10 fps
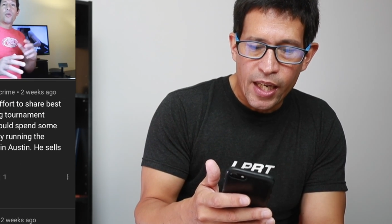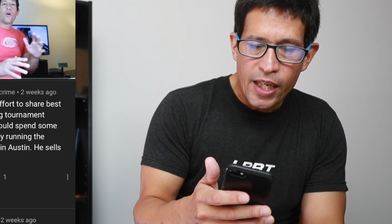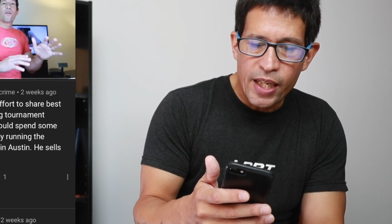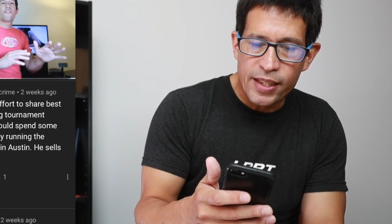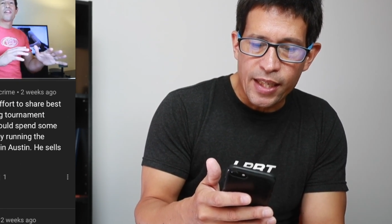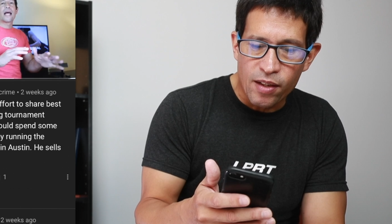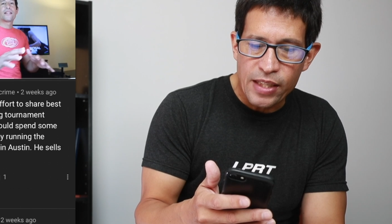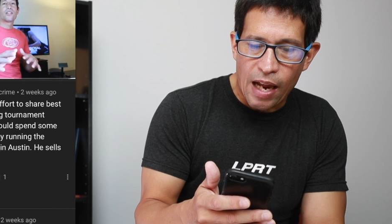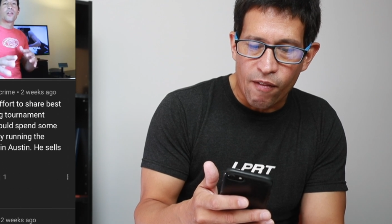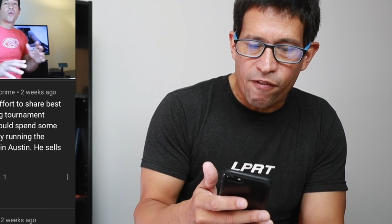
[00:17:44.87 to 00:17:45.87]
He sells
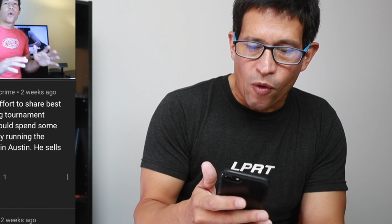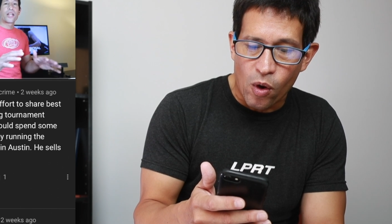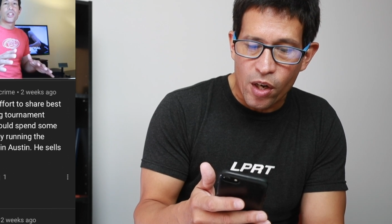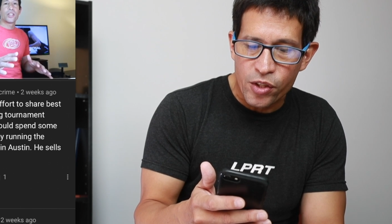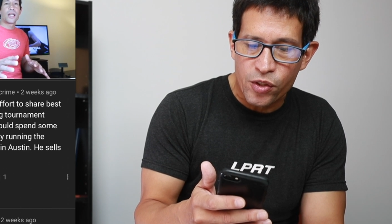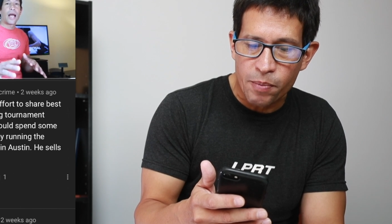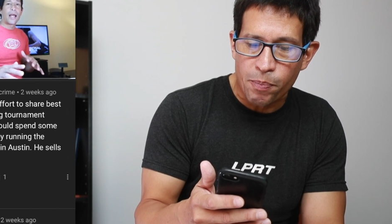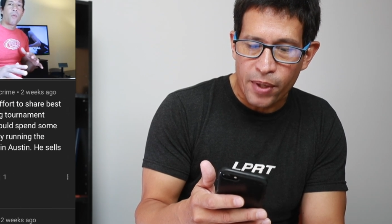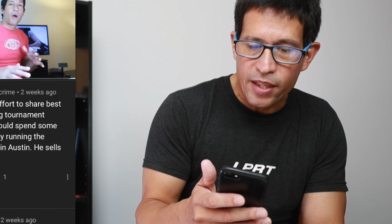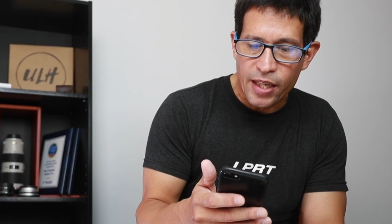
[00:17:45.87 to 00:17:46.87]
out 400
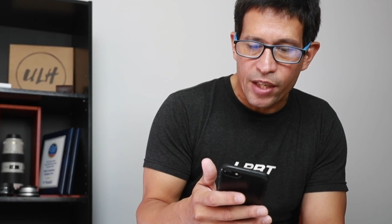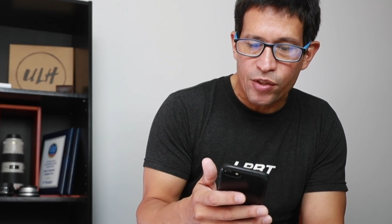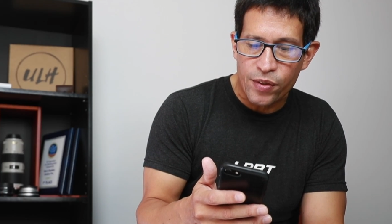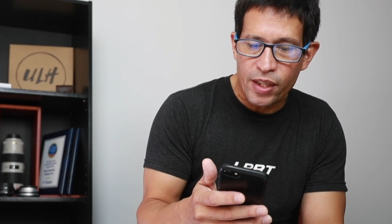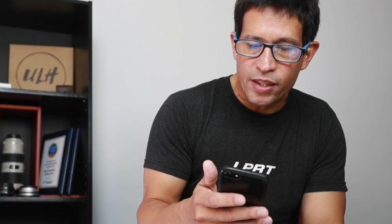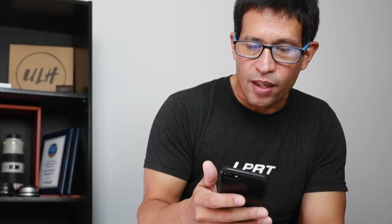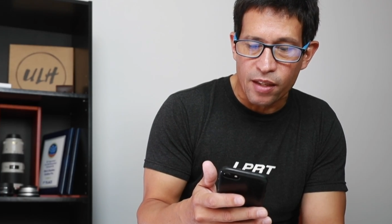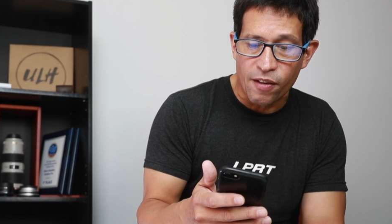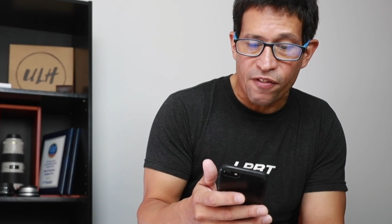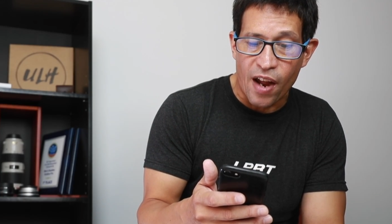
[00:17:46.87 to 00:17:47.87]
plus entries in
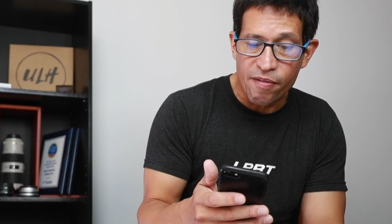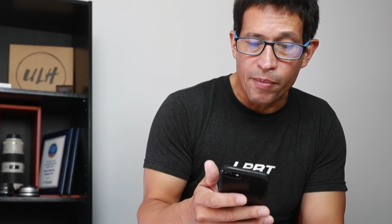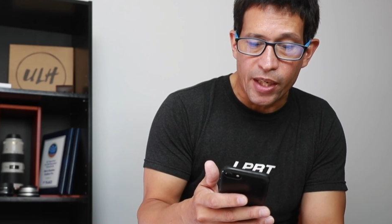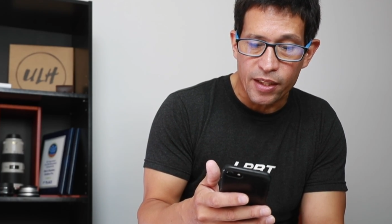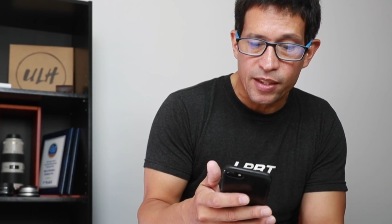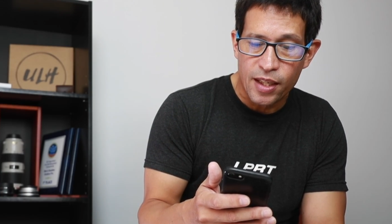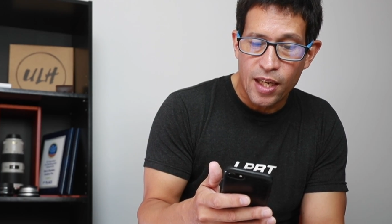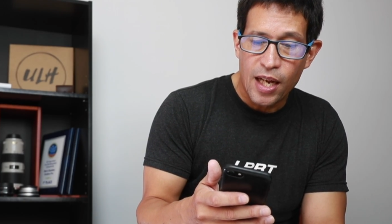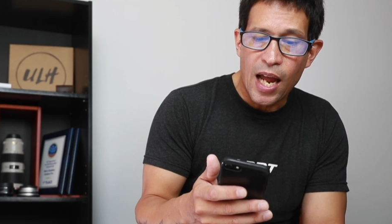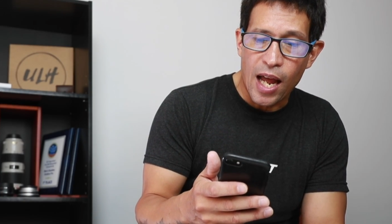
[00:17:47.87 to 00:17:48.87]
under 5 minutes.
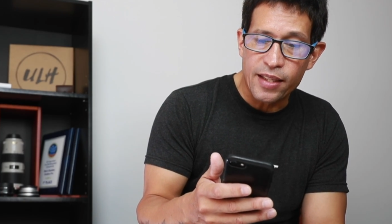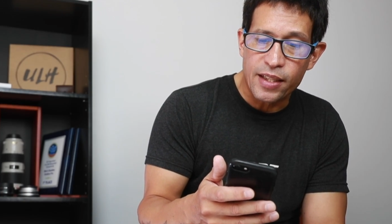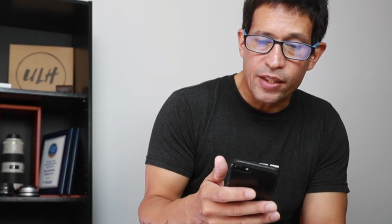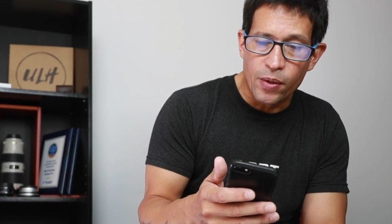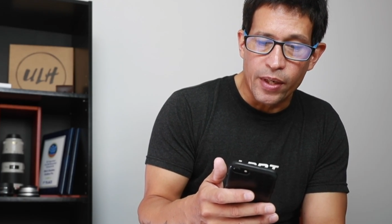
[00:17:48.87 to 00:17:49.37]
How does he do